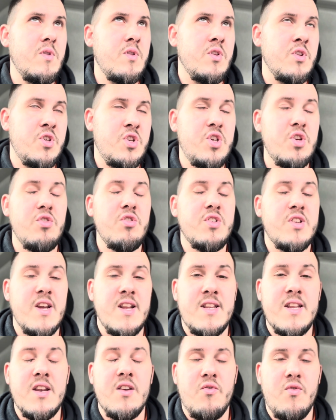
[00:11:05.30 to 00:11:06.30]
Tuesday
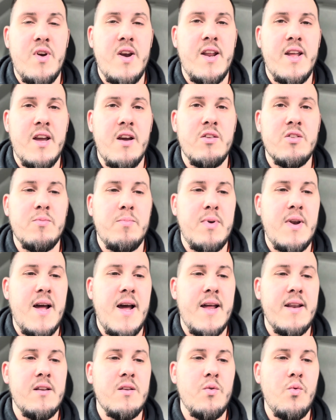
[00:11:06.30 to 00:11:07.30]
didn't really go to
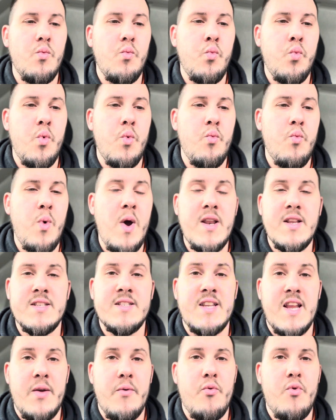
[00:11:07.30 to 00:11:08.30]
plan.
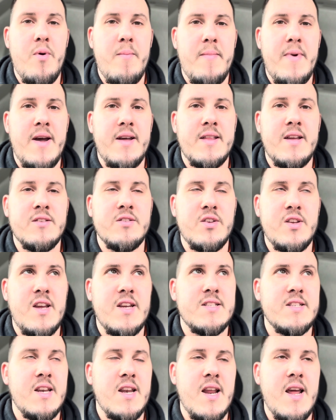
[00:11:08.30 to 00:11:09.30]
Wednesday we went back there, so
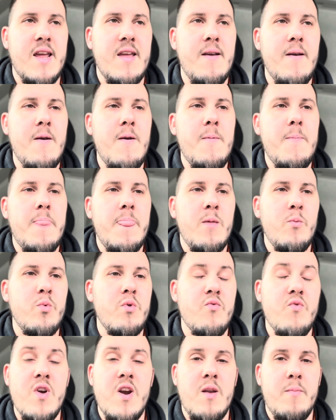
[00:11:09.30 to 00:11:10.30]
yesterday we
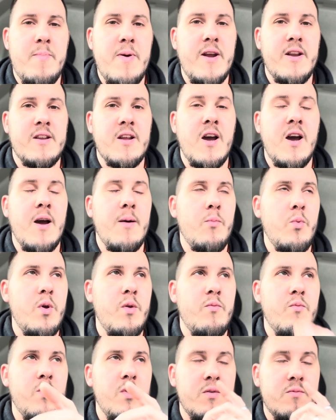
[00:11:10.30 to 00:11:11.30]
really picked it up.
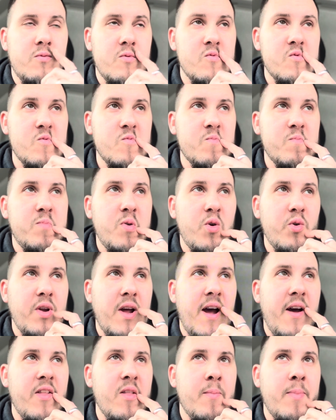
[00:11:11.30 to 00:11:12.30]
We pulled it
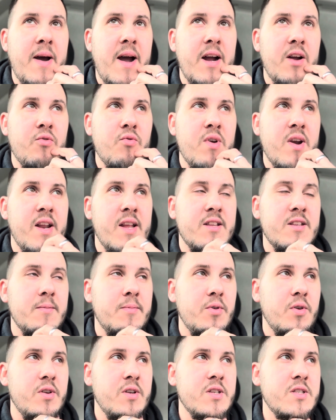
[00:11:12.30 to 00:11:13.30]
out of the bag, really, to
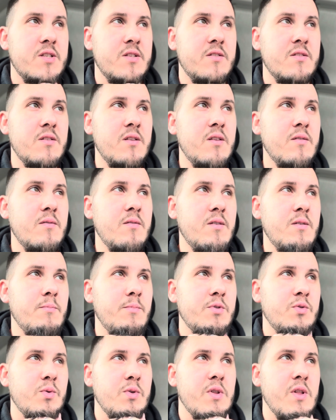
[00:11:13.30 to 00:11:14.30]
be honest,
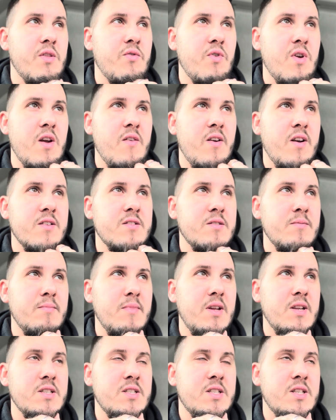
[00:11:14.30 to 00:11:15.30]
between the three of us, and
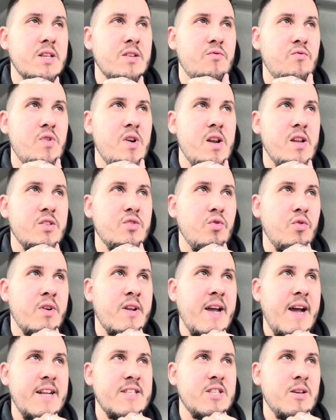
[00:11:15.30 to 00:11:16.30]
managed to really sort of
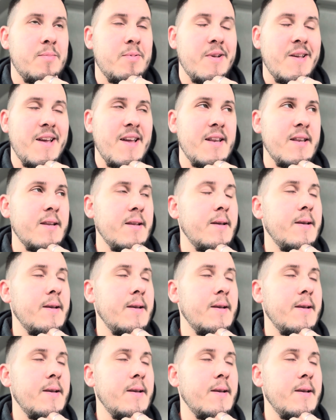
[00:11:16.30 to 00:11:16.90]
catch up again.